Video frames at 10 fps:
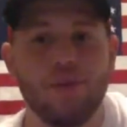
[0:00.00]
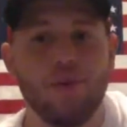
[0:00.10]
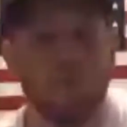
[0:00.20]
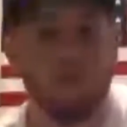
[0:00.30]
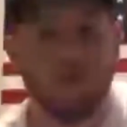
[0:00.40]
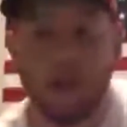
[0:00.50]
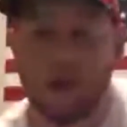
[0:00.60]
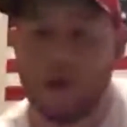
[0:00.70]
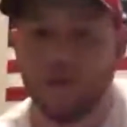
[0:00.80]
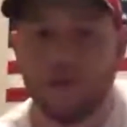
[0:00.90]
who they are
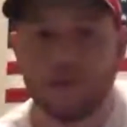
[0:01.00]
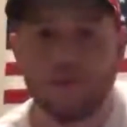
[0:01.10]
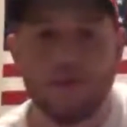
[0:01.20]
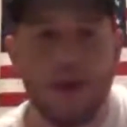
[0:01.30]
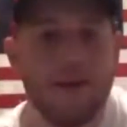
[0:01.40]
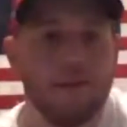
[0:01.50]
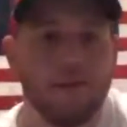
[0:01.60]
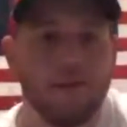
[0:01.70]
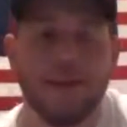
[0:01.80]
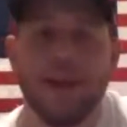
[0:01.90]
division rival, but